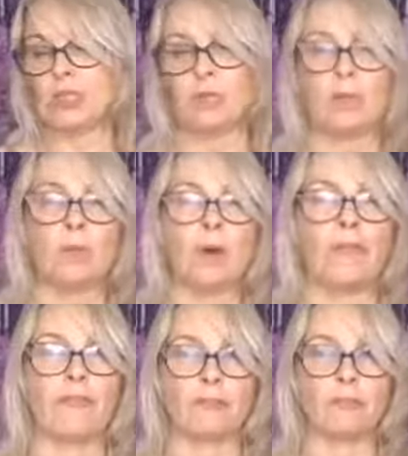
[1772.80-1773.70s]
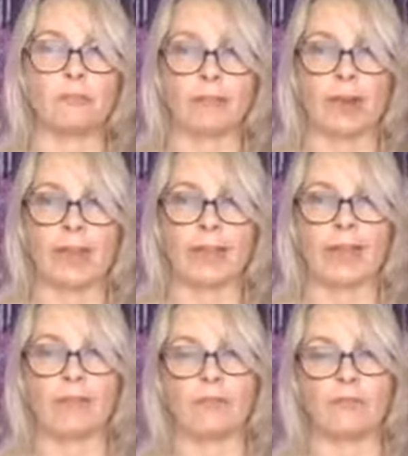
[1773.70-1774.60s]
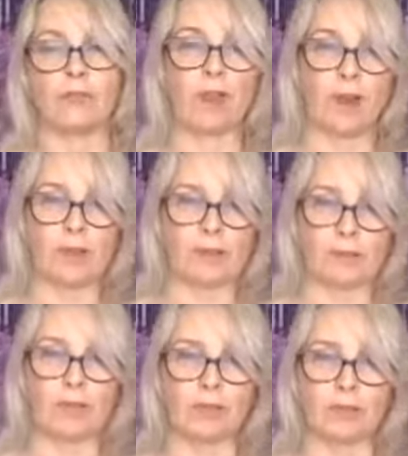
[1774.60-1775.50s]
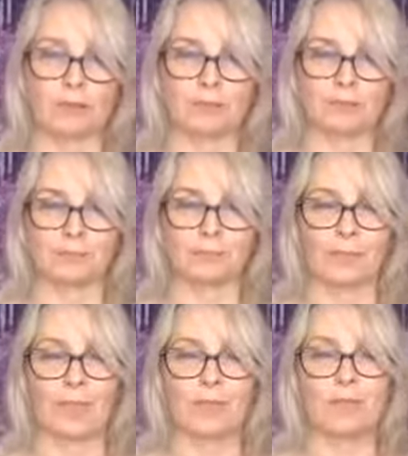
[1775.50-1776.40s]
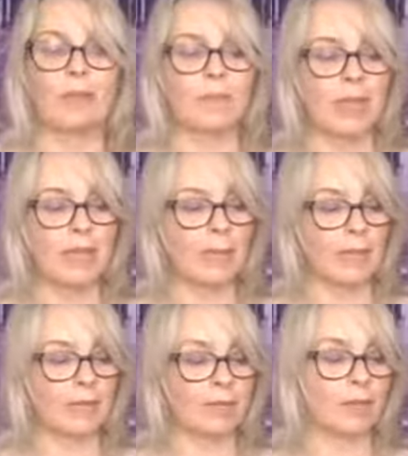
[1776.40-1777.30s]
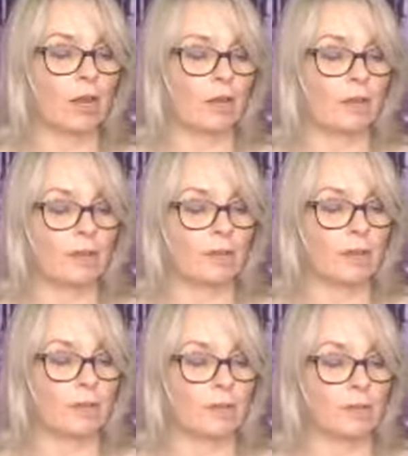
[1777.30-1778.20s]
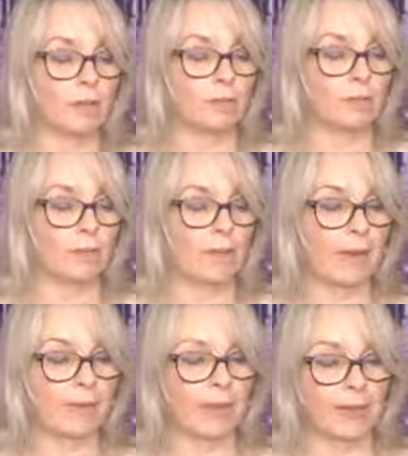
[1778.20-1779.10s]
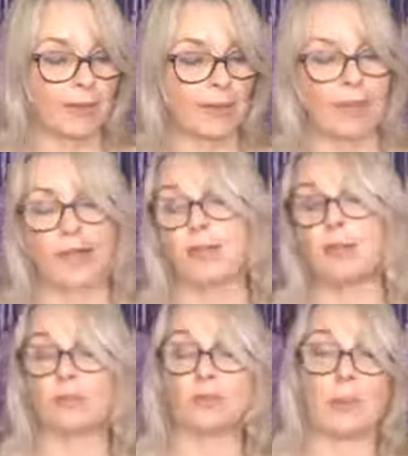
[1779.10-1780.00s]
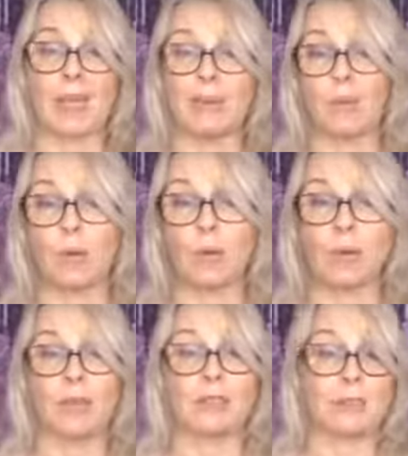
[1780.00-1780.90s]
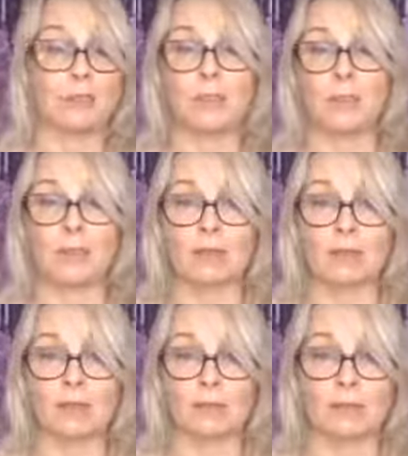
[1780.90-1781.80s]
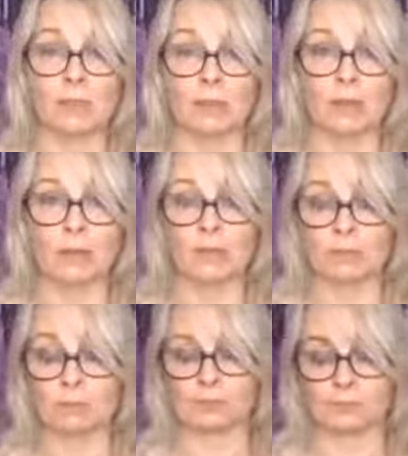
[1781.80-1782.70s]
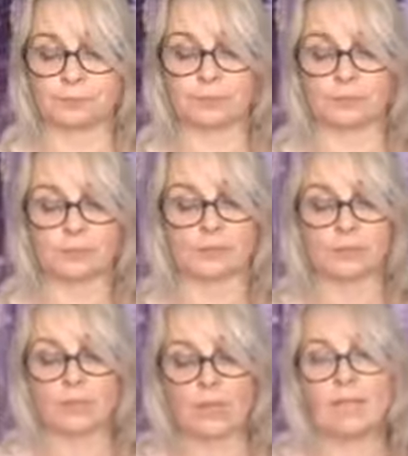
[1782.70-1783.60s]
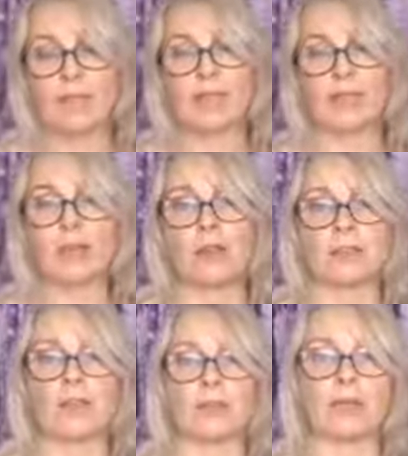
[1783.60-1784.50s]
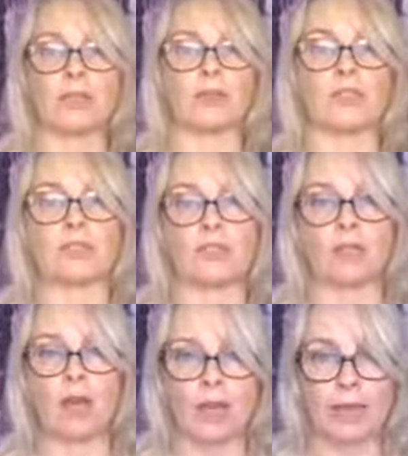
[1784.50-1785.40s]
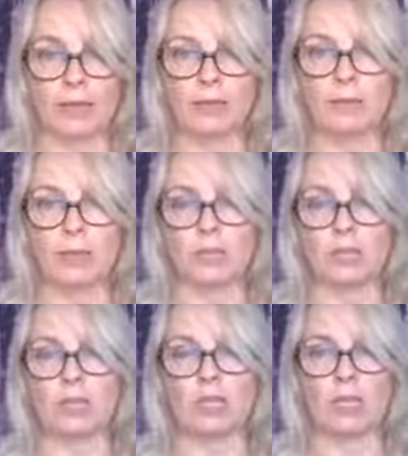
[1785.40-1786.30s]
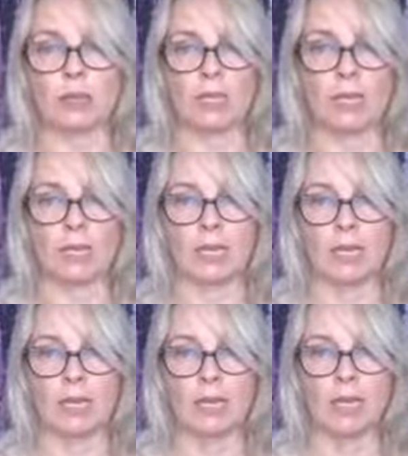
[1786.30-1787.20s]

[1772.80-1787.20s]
doing what feels right and for the highest good. So maybe, you know, someone was asking me about thanking their angels, pay it forward, do something nice for someone else. Recognize that we're not just an island, we're not just a unique